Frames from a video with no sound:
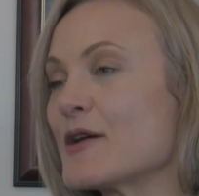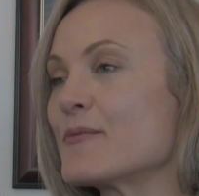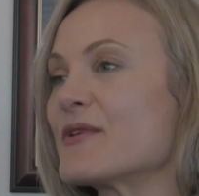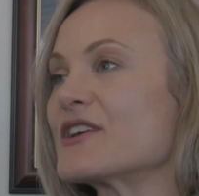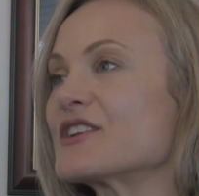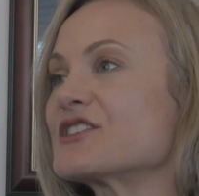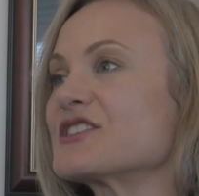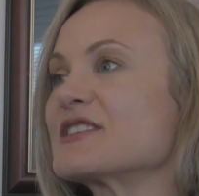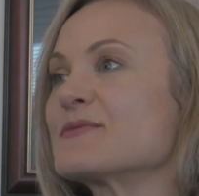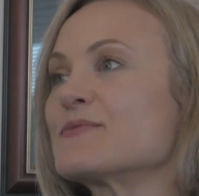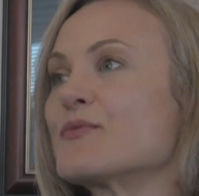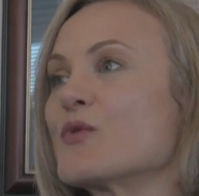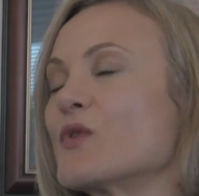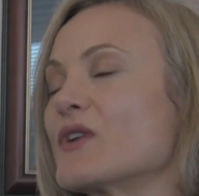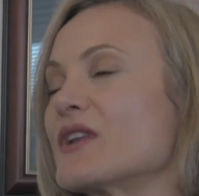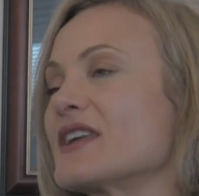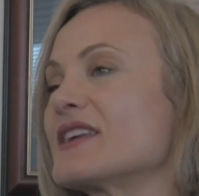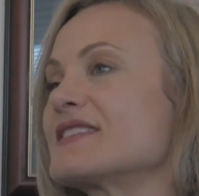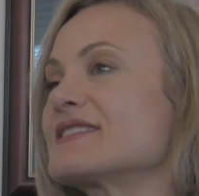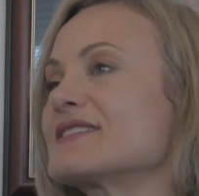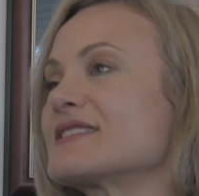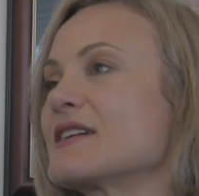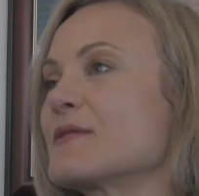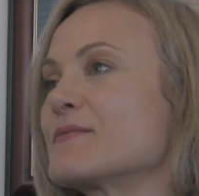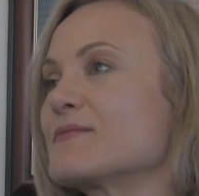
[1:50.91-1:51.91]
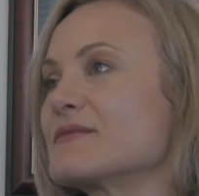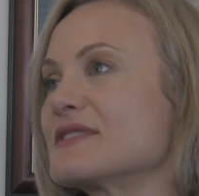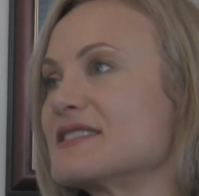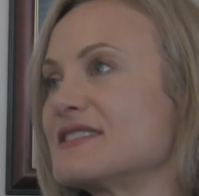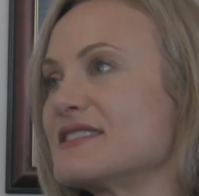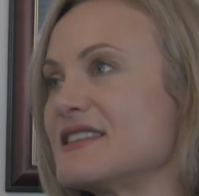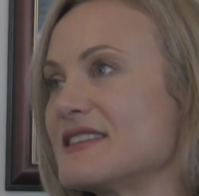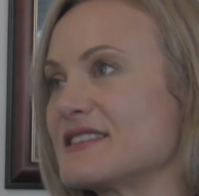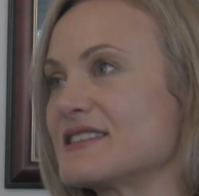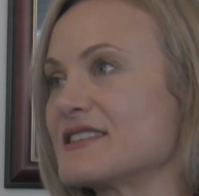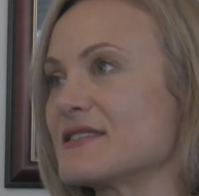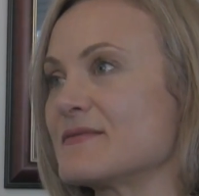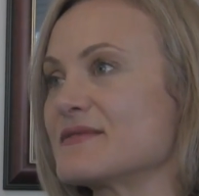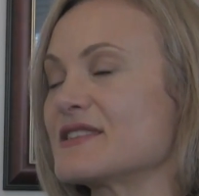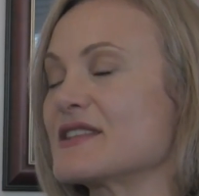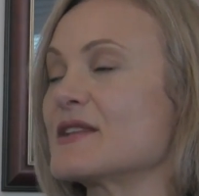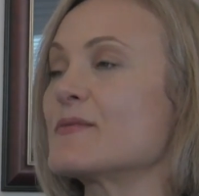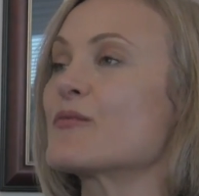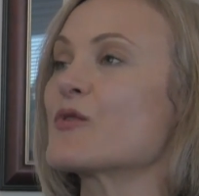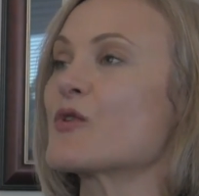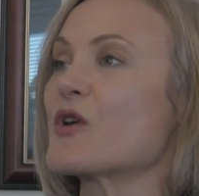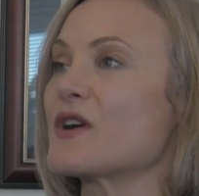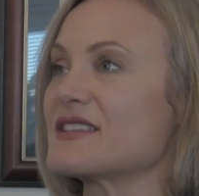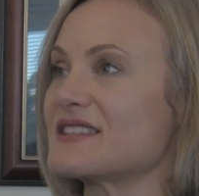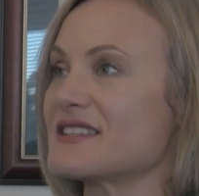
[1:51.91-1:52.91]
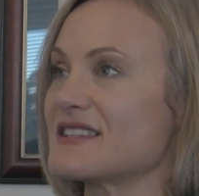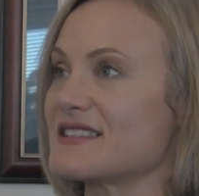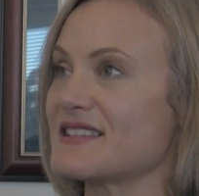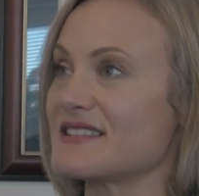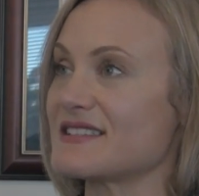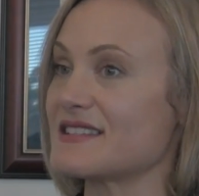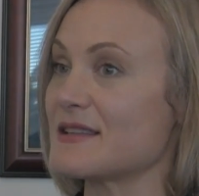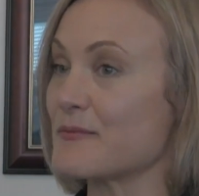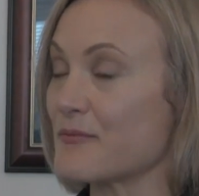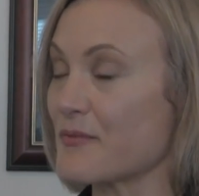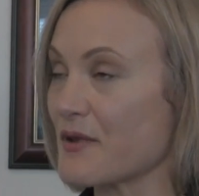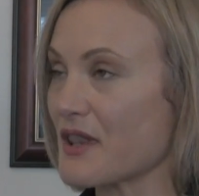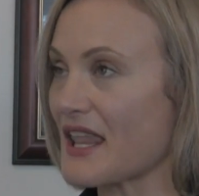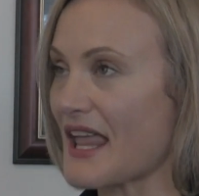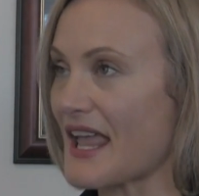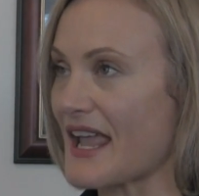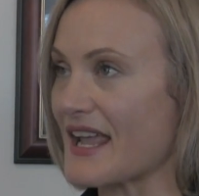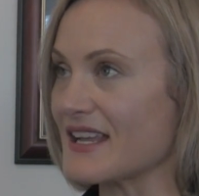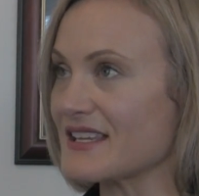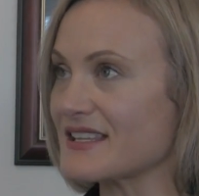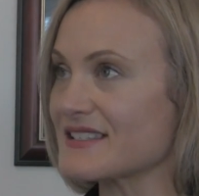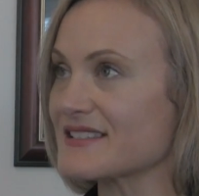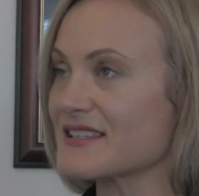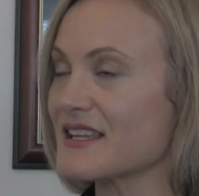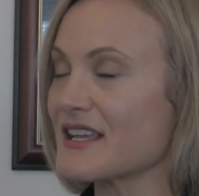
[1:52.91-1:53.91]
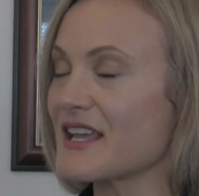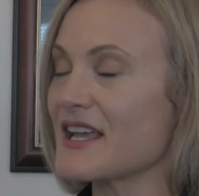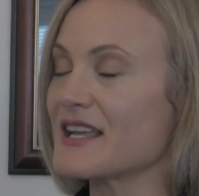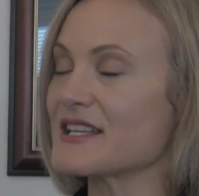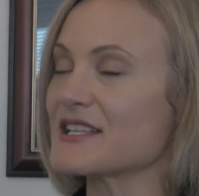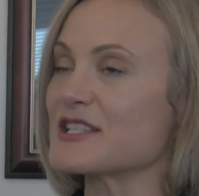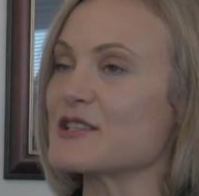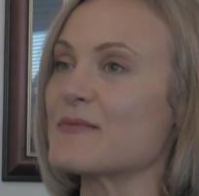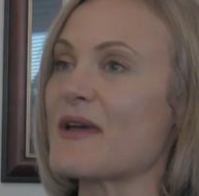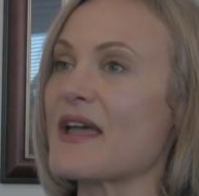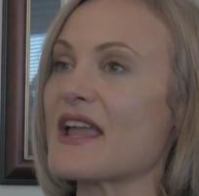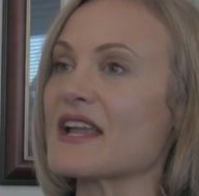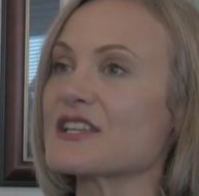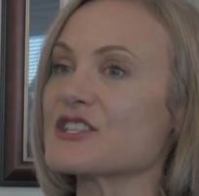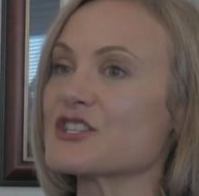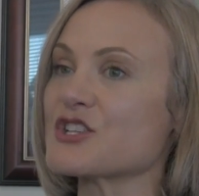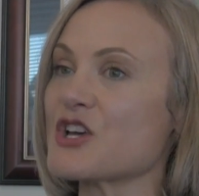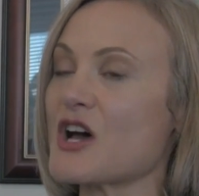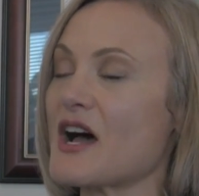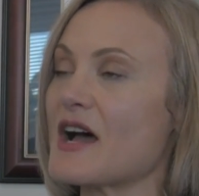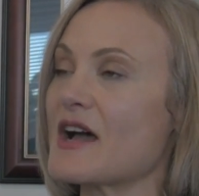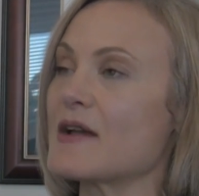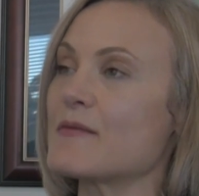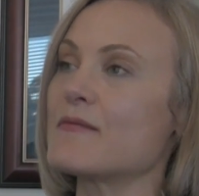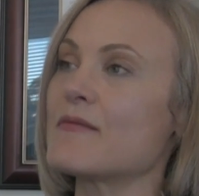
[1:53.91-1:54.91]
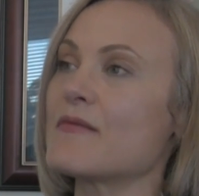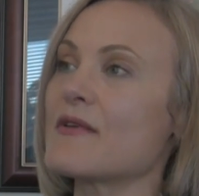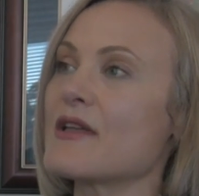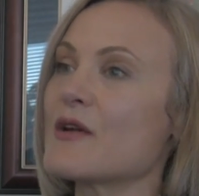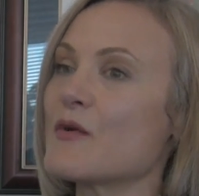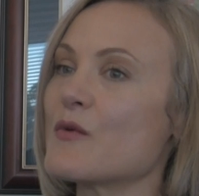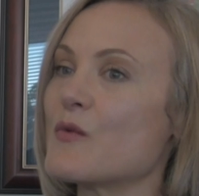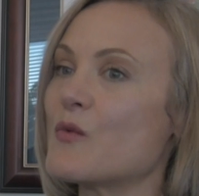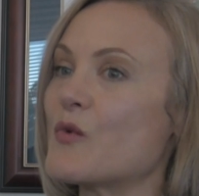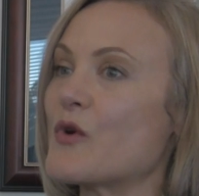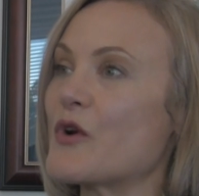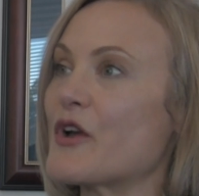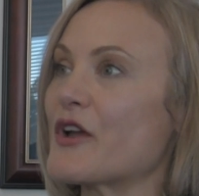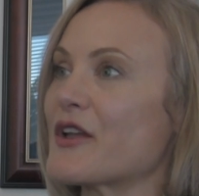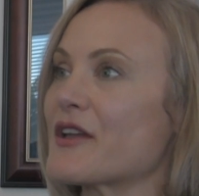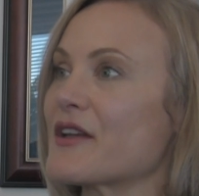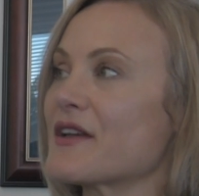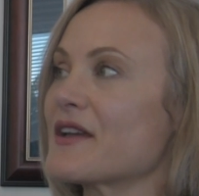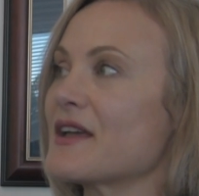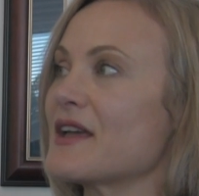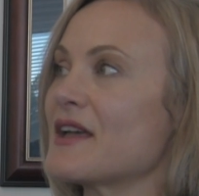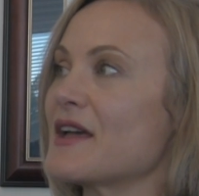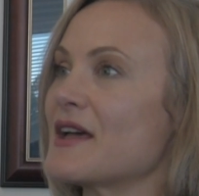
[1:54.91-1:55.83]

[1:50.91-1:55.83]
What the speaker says: but just putting some systems and processes in place to make time work